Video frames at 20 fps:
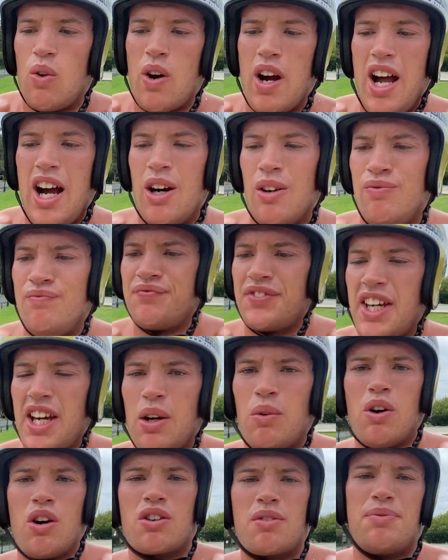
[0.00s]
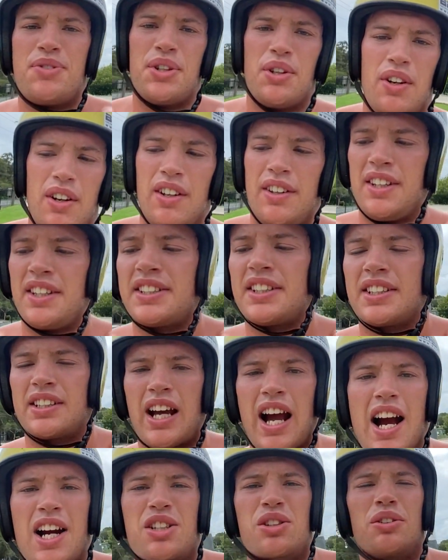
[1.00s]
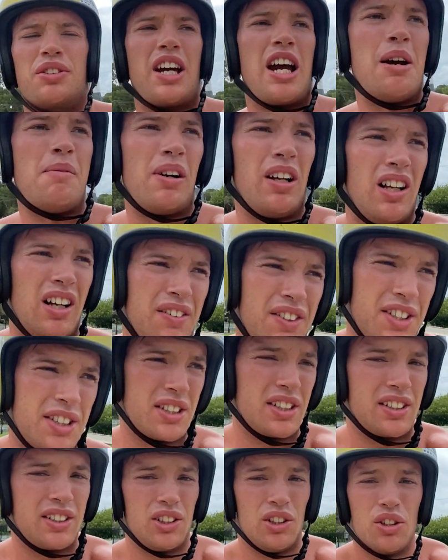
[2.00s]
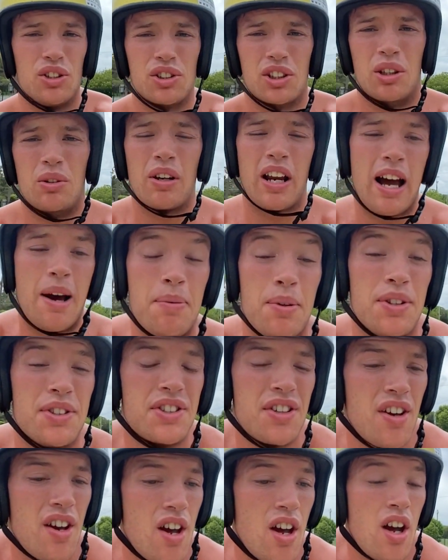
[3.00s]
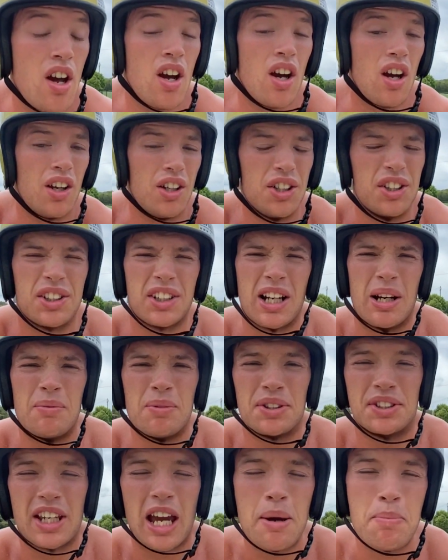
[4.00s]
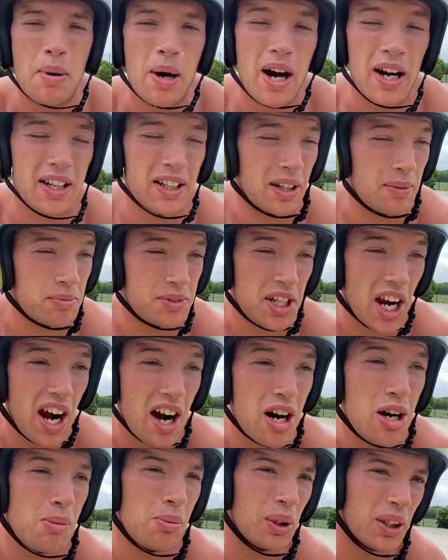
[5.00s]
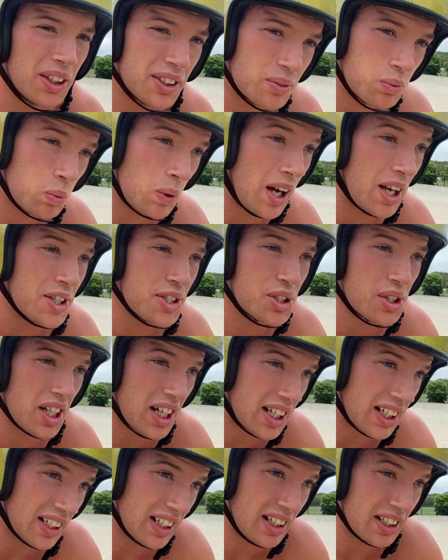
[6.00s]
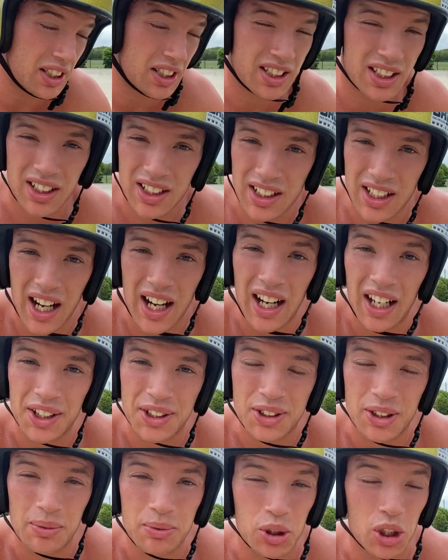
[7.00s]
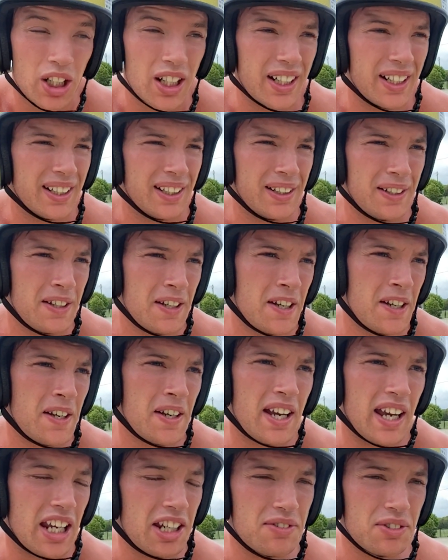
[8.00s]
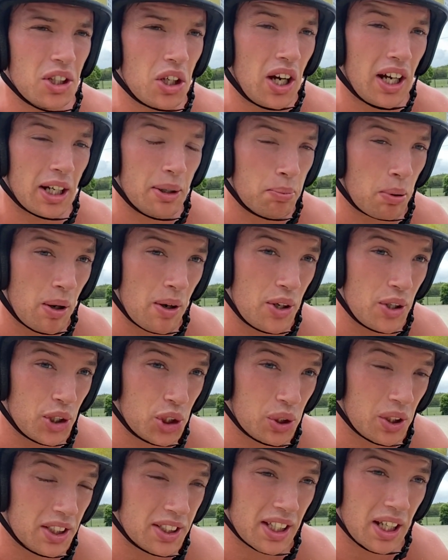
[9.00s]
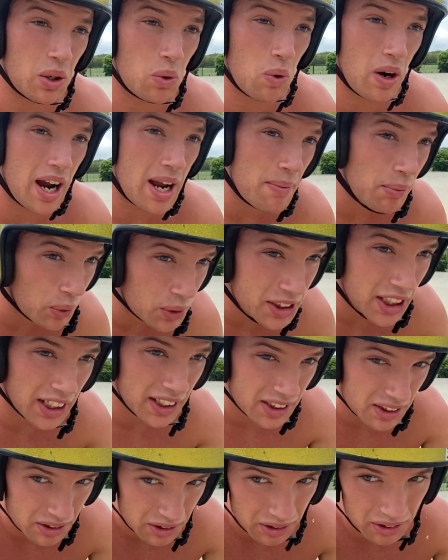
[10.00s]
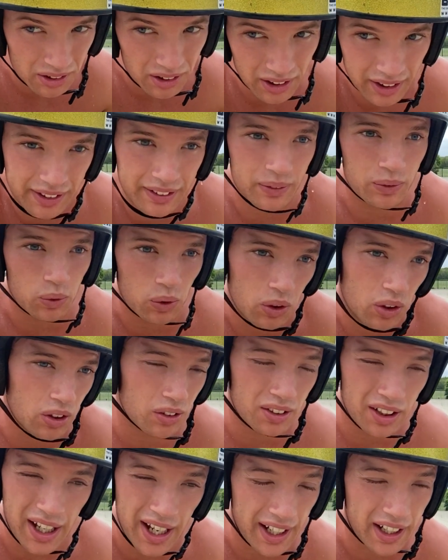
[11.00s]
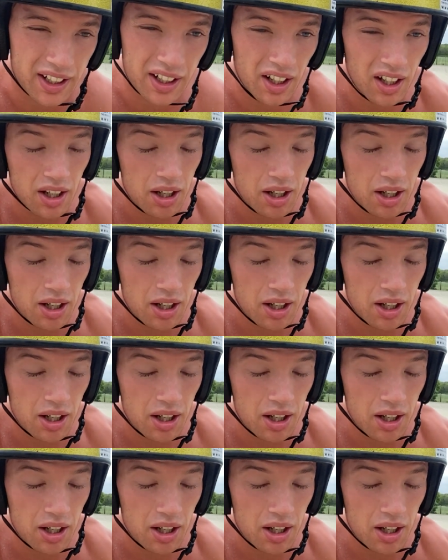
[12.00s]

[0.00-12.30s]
Wow, yeah, welcome to, this is an actual day in my life. This is usually what happens. I usually come to the skate park and I'm terrible. It's one trick and I just can't stop trying it. Even though I could probably do tricks that are way more technical and like